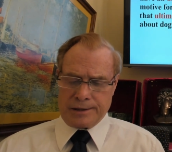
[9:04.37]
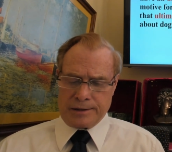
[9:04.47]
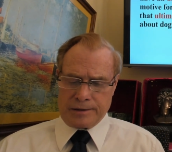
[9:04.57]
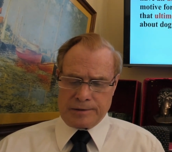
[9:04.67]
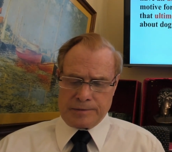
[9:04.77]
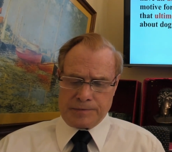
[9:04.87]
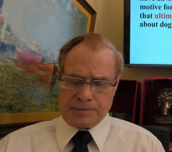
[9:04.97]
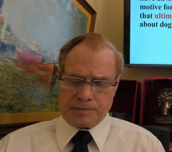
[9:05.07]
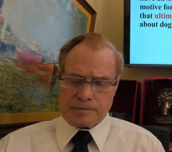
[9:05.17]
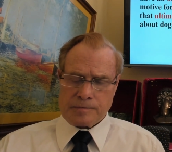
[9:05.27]

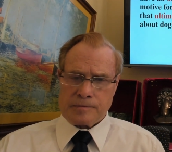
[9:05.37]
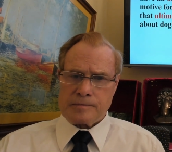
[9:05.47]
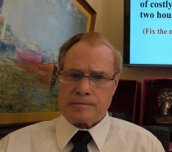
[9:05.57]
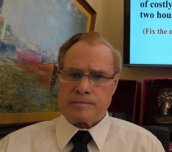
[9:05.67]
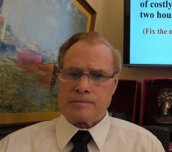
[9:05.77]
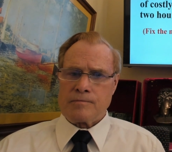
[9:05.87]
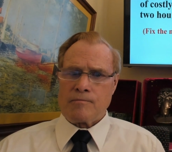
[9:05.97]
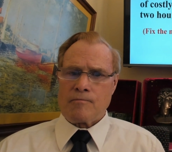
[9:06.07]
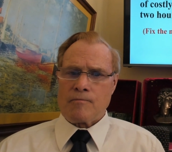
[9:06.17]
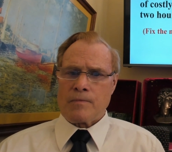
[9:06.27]

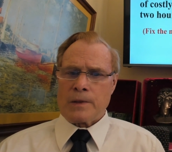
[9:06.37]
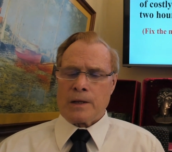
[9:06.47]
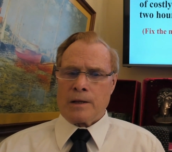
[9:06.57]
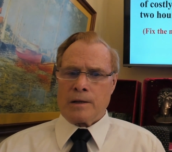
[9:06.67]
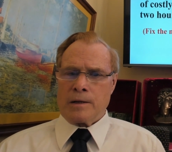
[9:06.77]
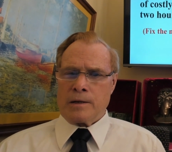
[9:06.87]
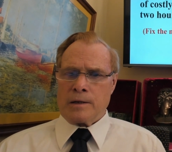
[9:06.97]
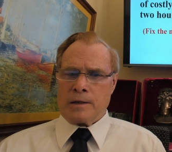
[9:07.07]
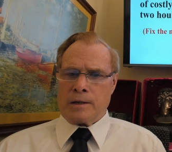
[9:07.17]
(silence)